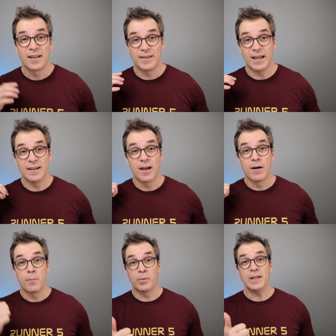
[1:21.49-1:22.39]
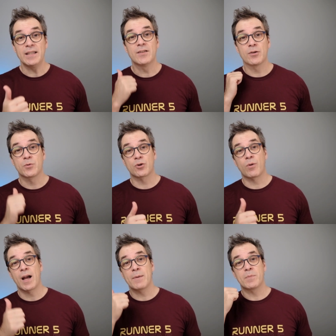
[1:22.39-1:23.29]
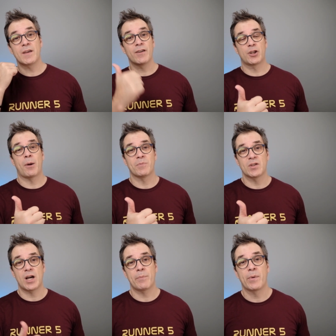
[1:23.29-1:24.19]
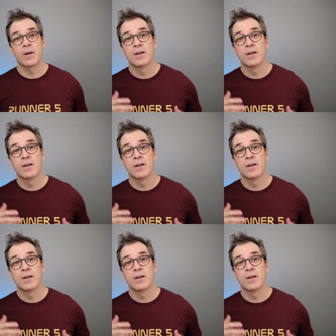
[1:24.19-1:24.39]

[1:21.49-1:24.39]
then please subscribe, give a thumbs up,